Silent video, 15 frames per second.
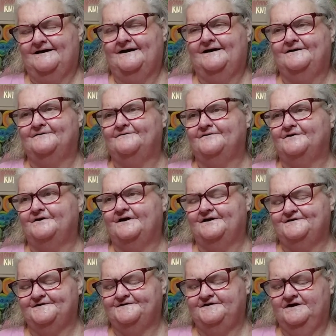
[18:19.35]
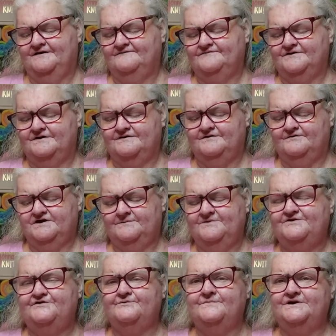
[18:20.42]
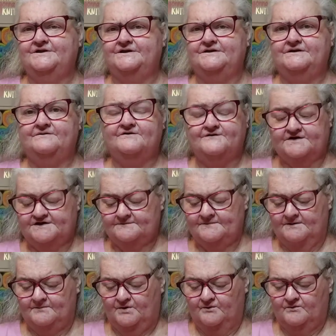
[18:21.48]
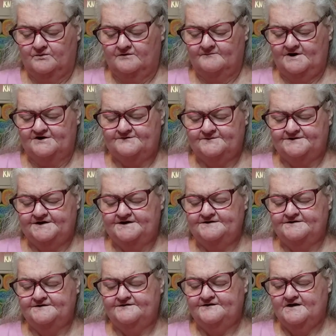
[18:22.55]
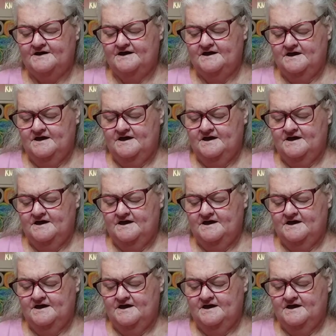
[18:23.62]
I don't know. I said, don't give me too many. You six in my bowl of mashed potatoes.